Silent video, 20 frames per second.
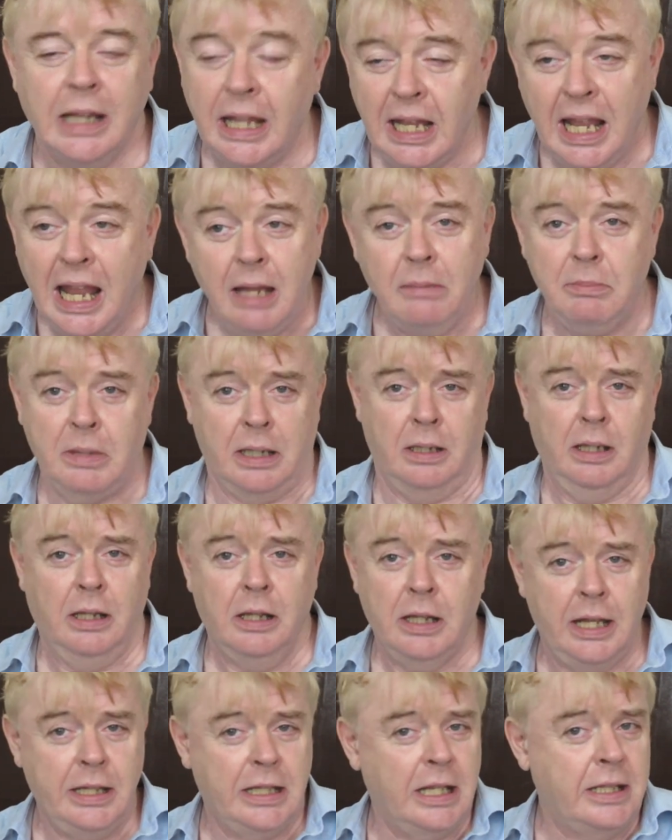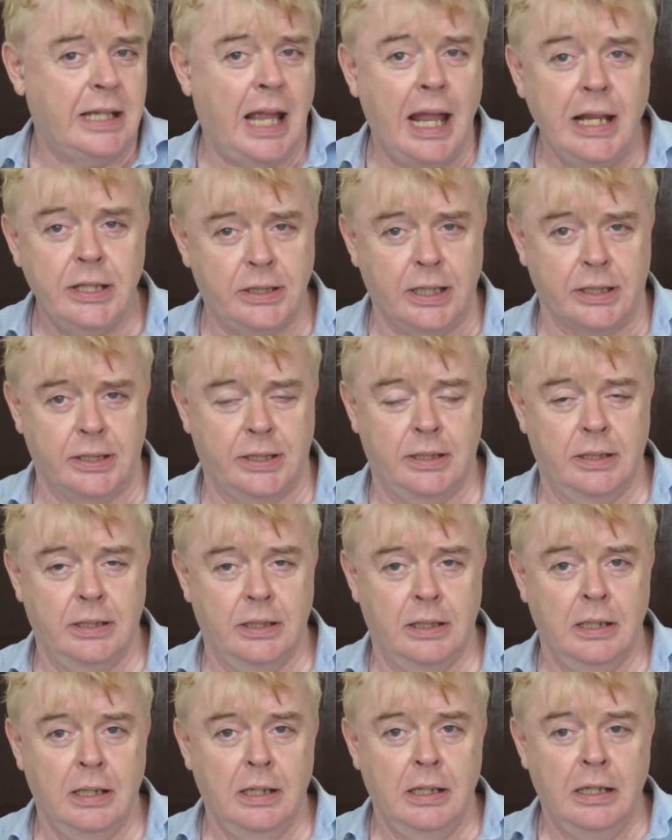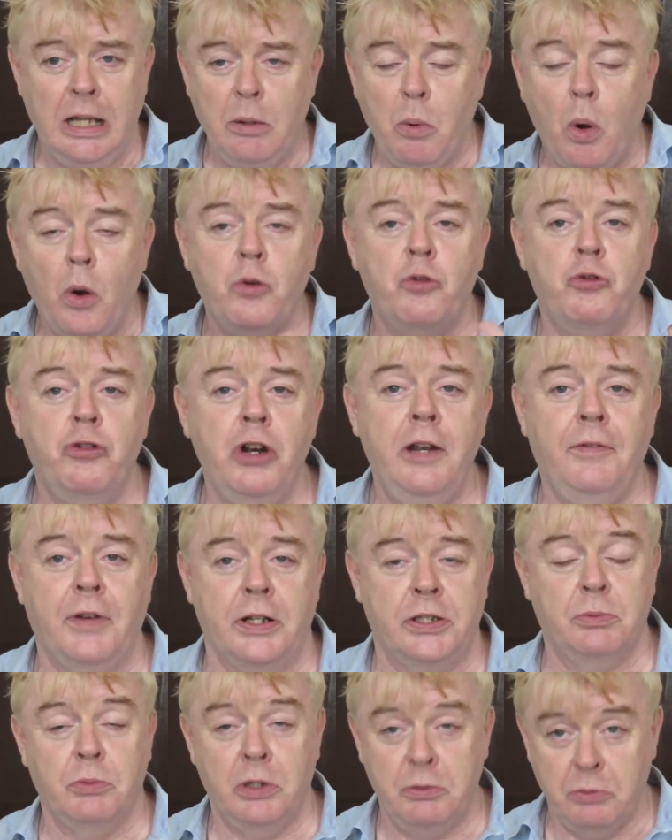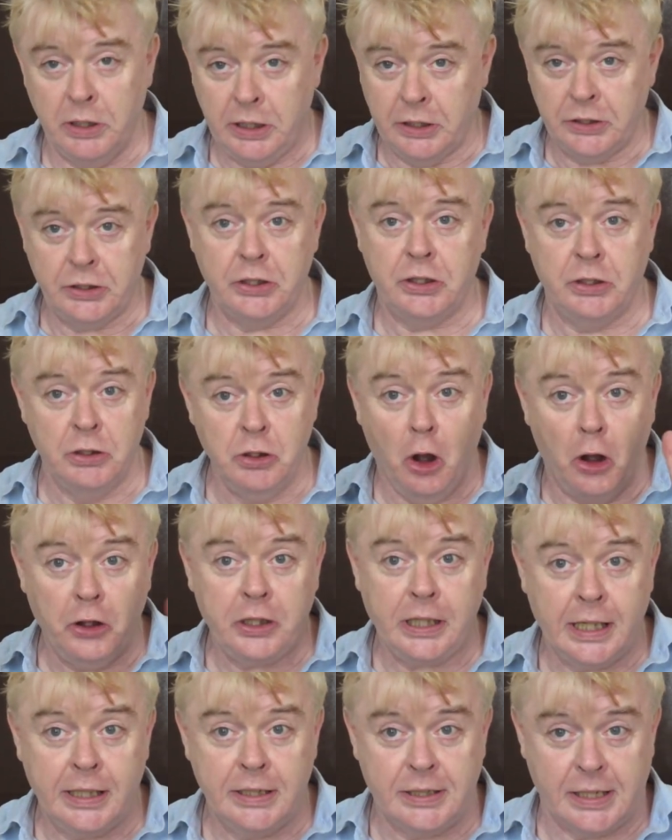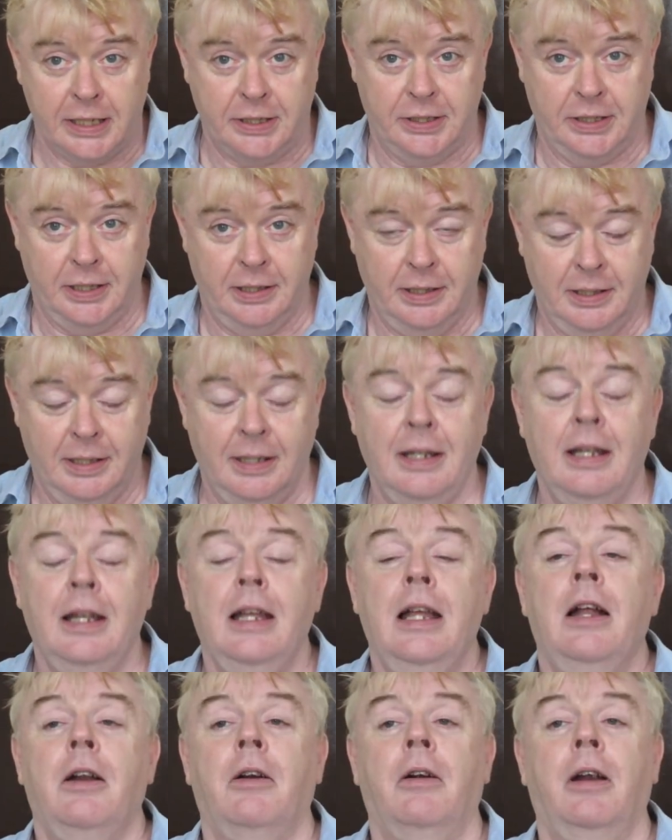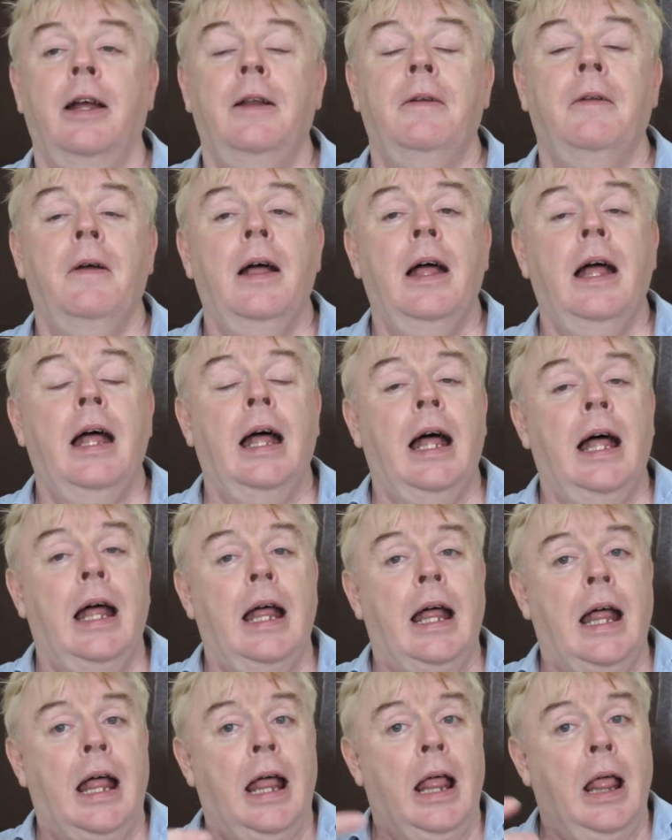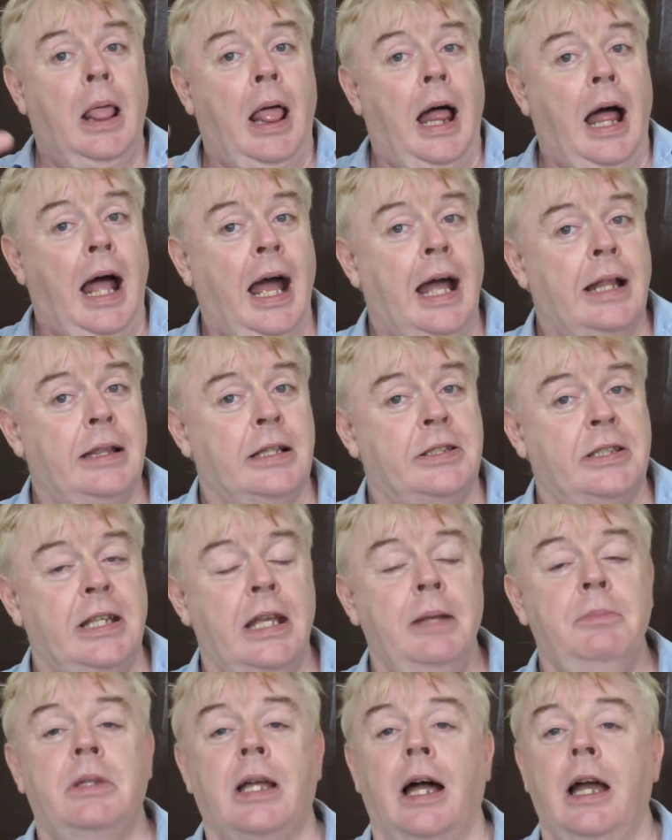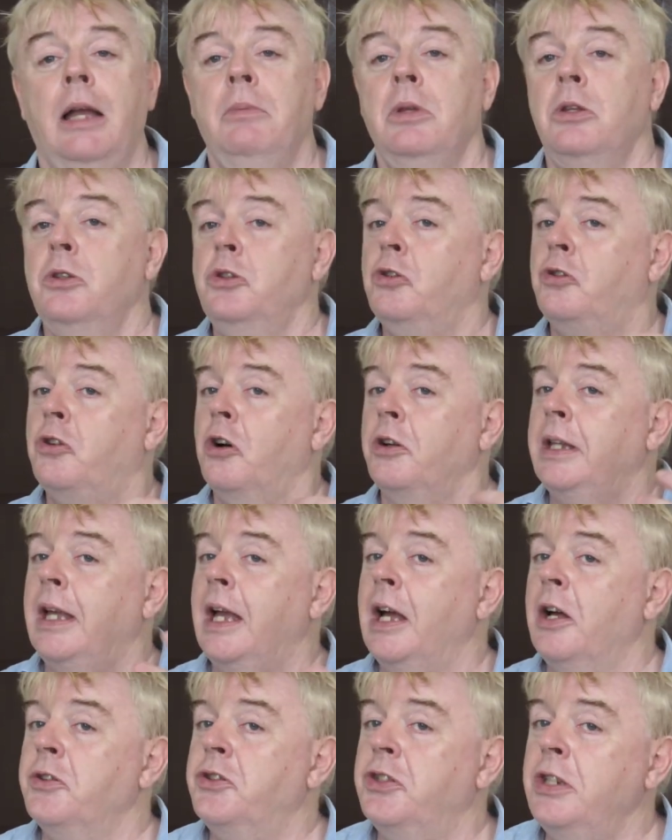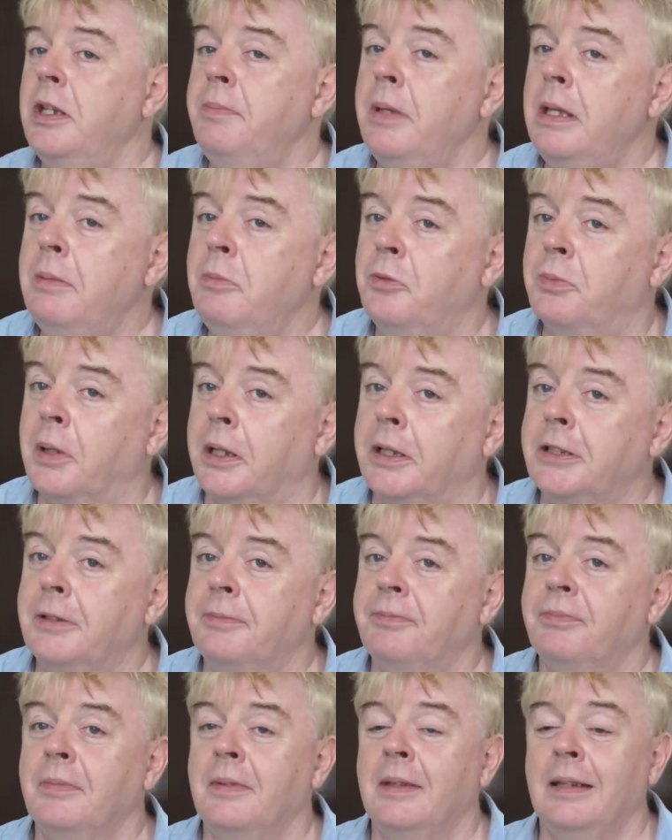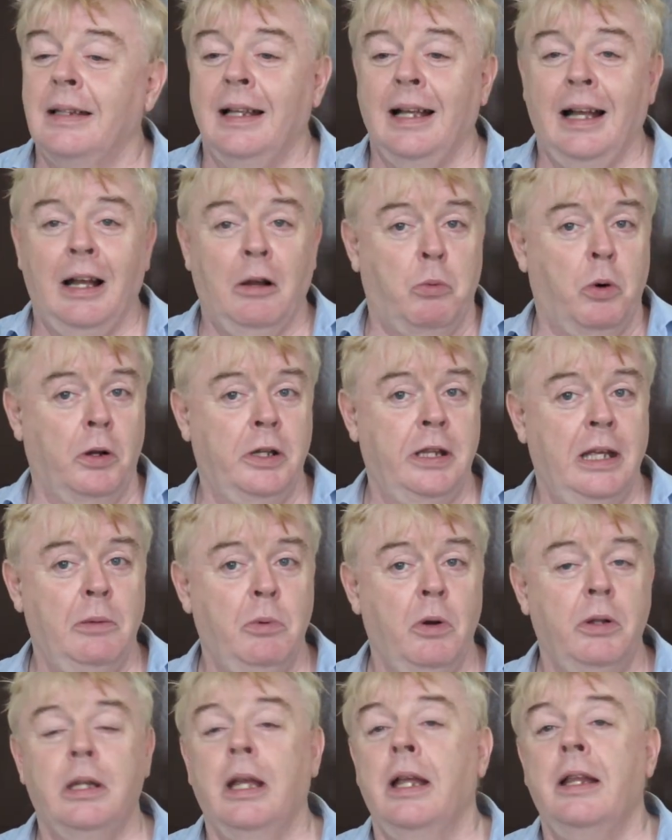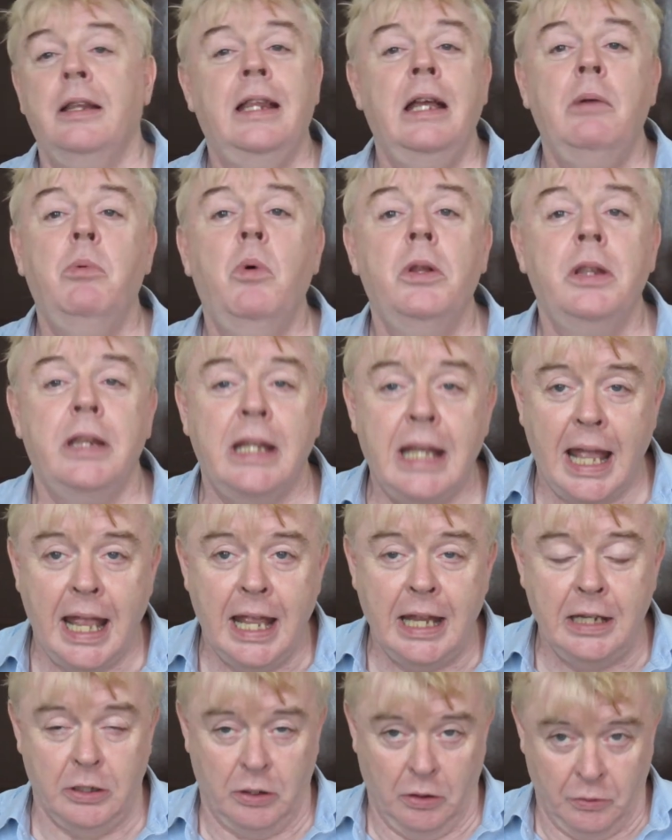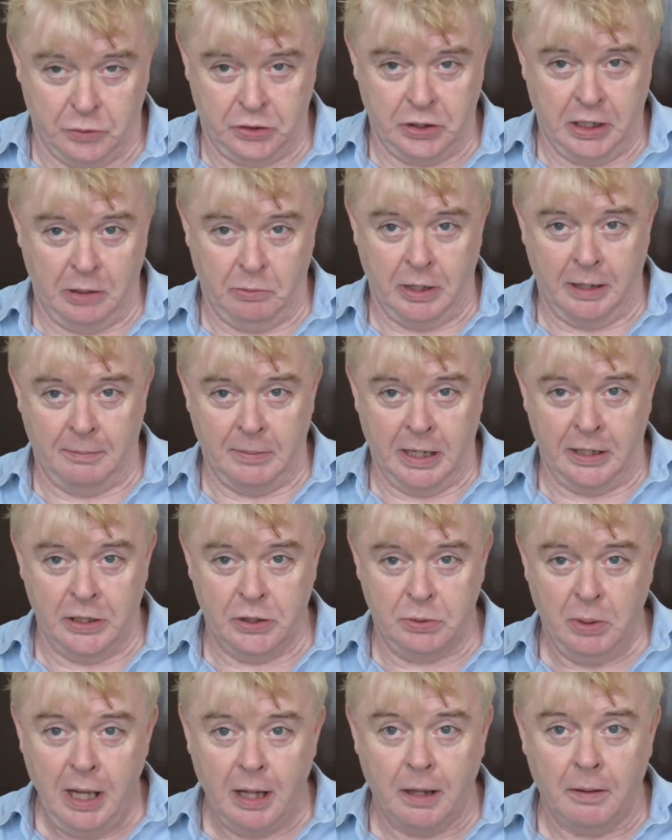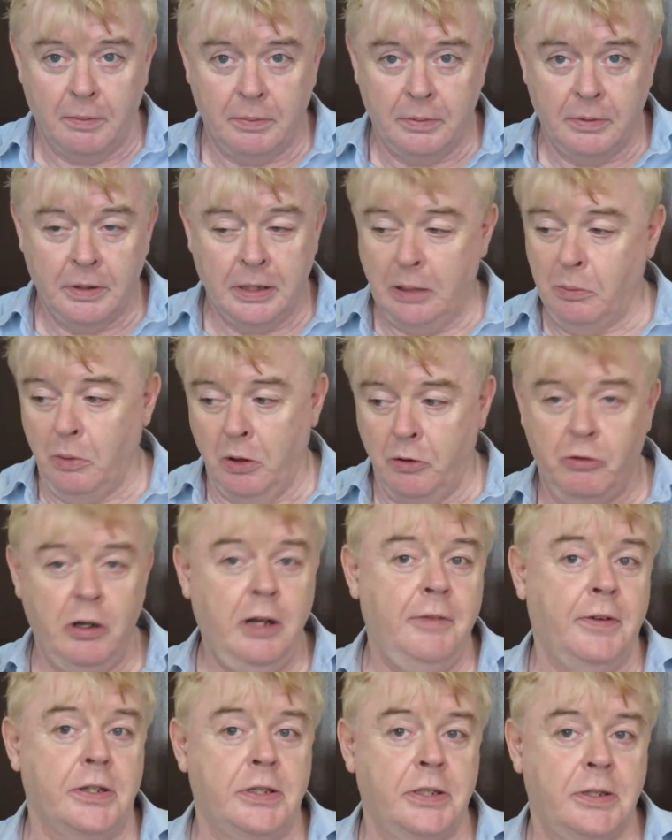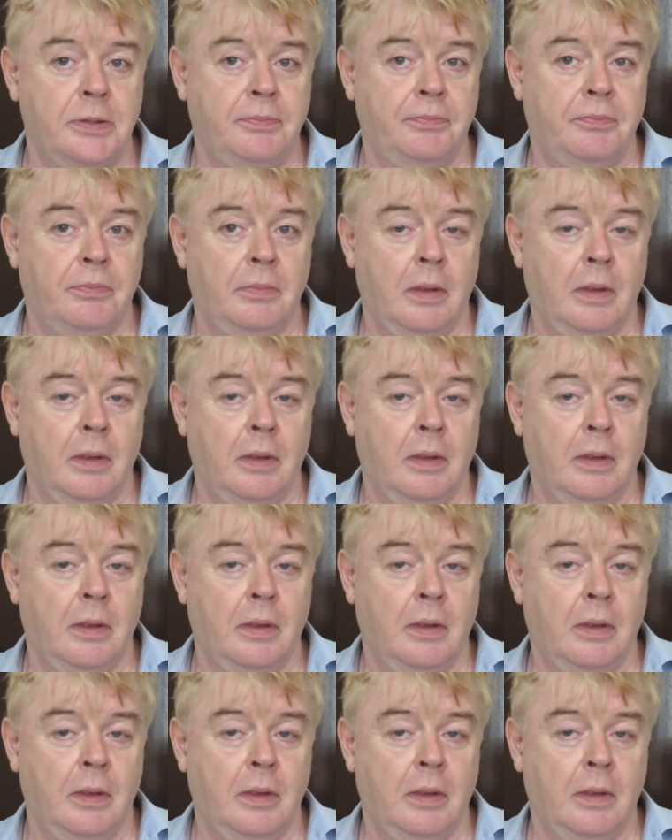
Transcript: They hate me. They detest us. They want rid of us. We want us to not exist. Right? At the same time, you've got the LGBT movement. What do they want? They want the end of straight white men as well. They want rid of us.